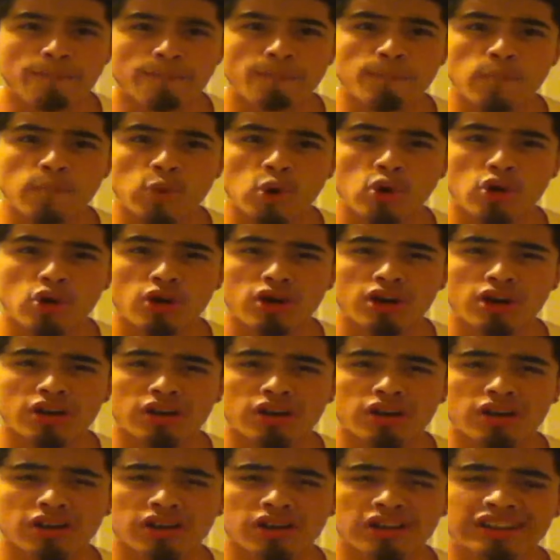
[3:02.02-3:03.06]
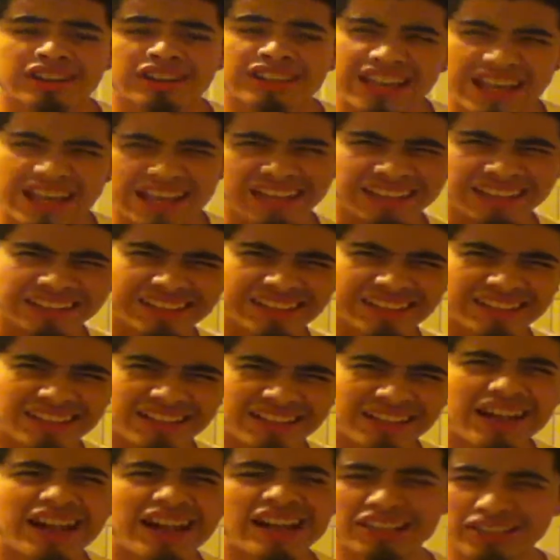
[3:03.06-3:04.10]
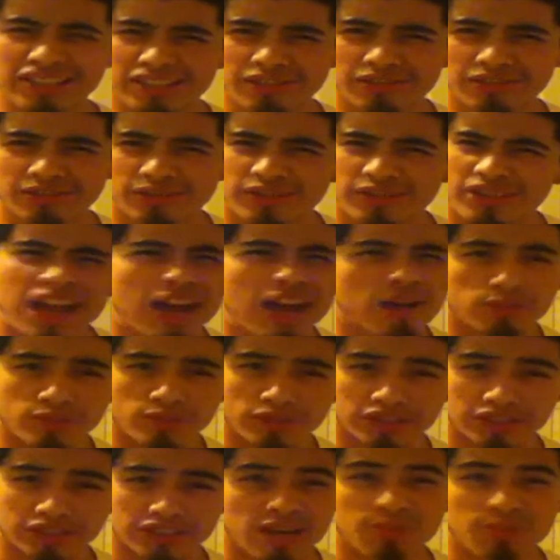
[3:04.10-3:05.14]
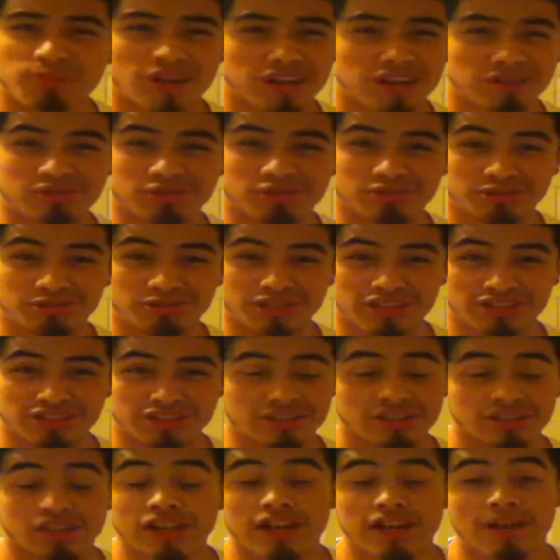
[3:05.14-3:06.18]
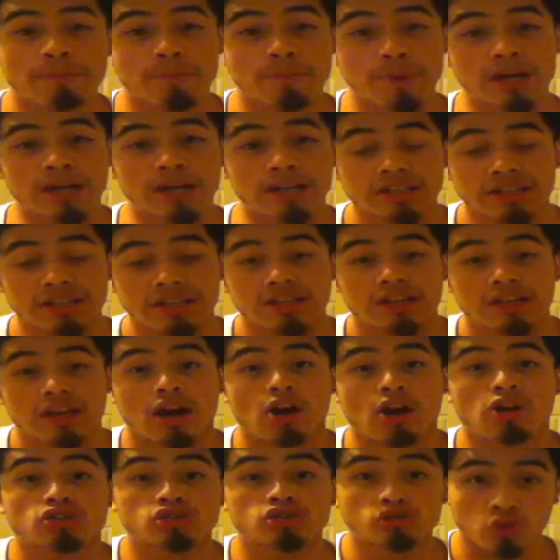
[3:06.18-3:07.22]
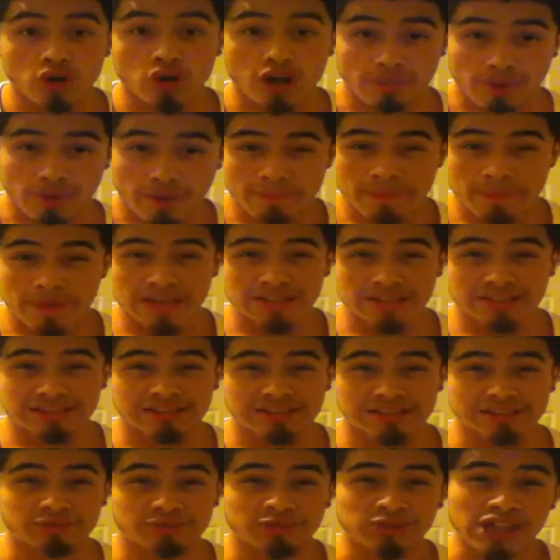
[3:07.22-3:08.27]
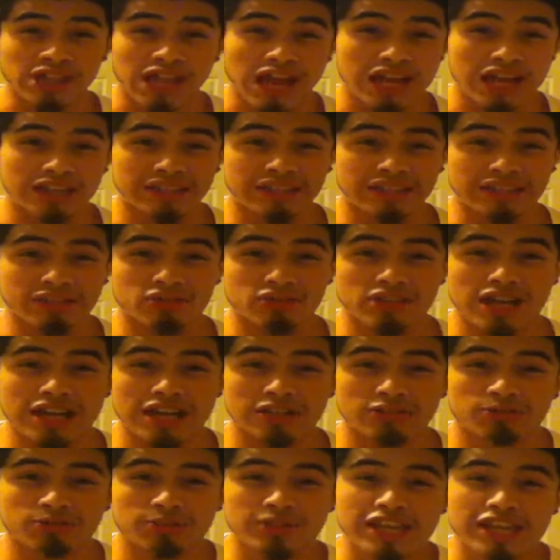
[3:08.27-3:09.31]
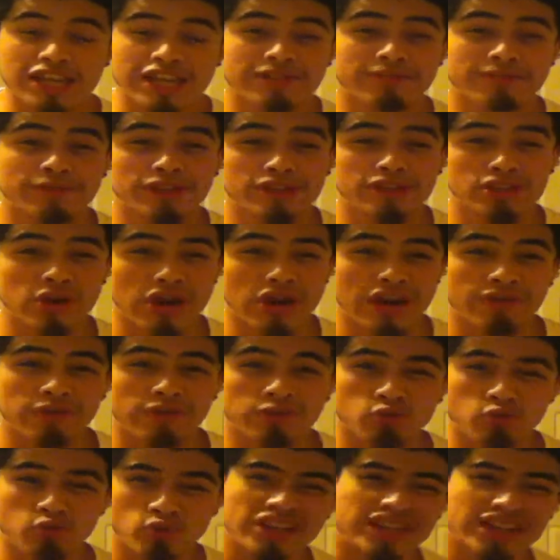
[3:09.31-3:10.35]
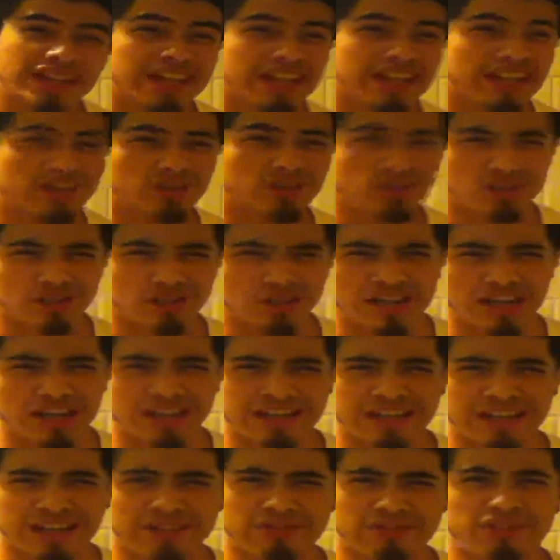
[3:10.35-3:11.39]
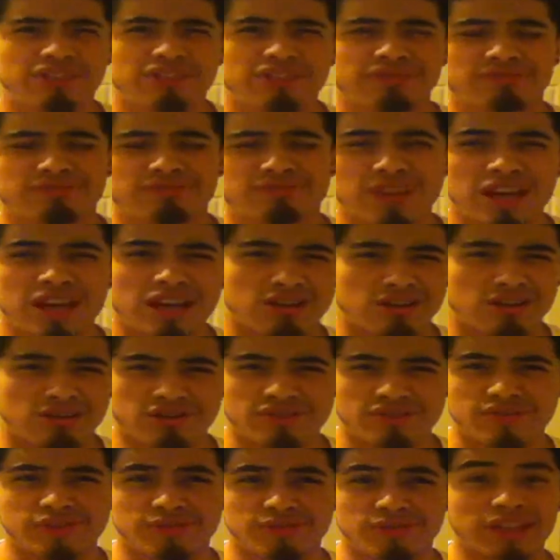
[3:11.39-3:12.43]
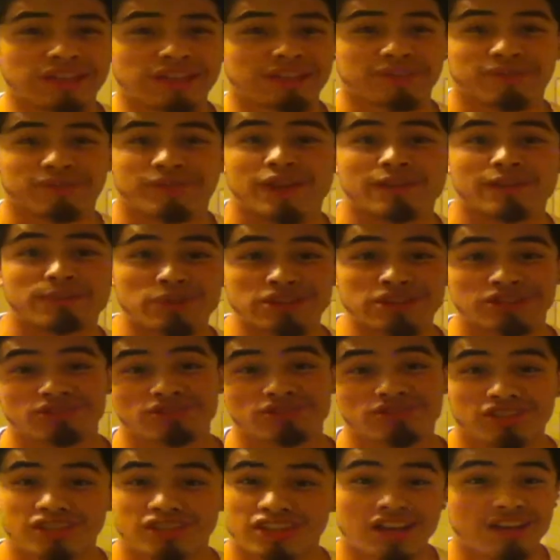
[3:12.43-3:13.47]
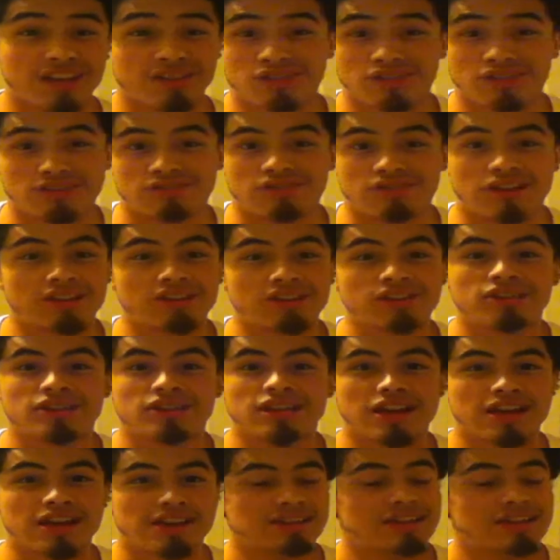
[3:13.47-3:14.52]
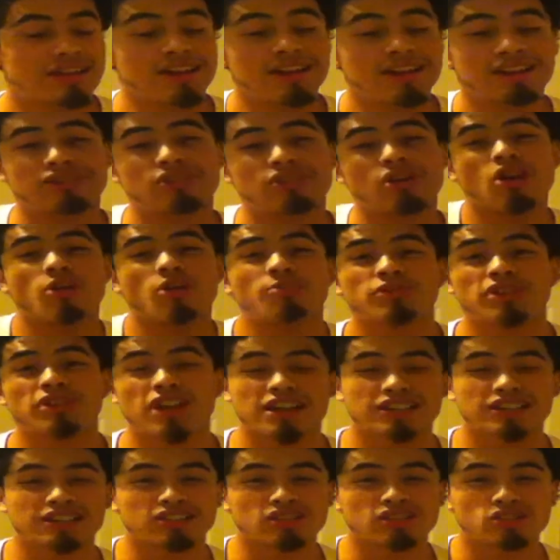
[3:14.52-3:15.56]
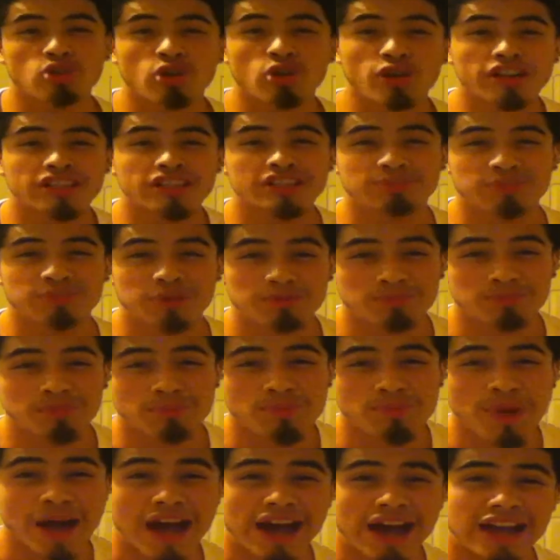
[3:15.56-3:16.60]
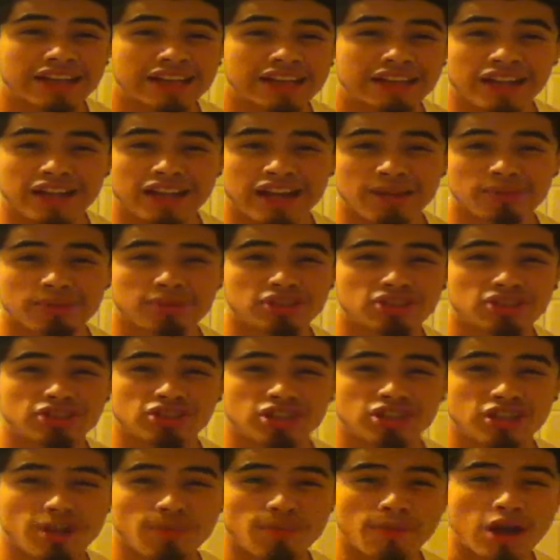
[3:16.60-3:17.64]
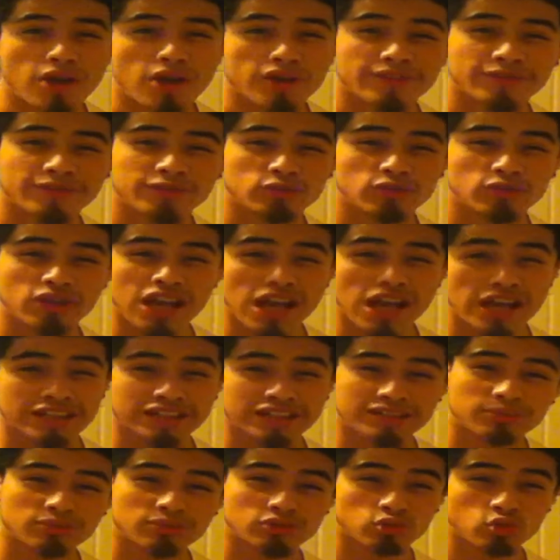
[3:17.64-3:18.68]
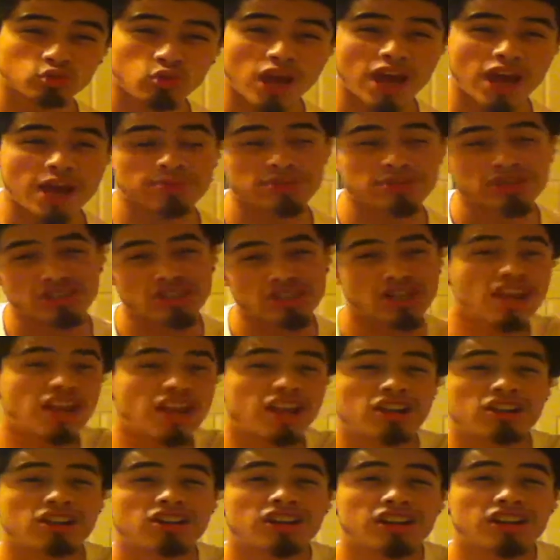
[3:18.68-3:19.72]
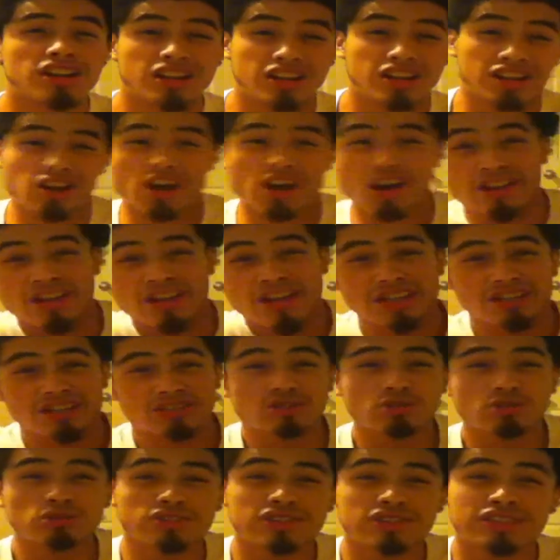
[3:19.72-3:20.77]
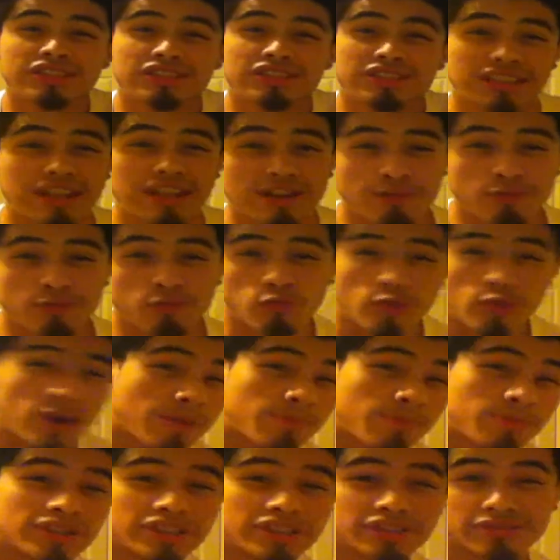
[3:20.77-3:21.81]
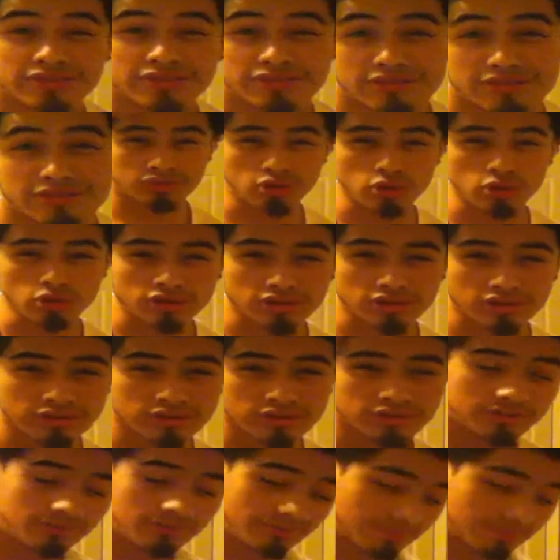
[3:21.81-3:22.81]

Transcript: more daily, kind of. Not really. I probably won't do that shit. But I'll try my best. If not, then you guys will be getting a video every weekend or like every, I don't know, every like five months or shit. I don't know. I don't know, guys. So I hope you guys enjoyed. It's been Papaya Damage, and I'm out. If you like, subscribe, share, and all that juicy stuff, rape it. Deuces.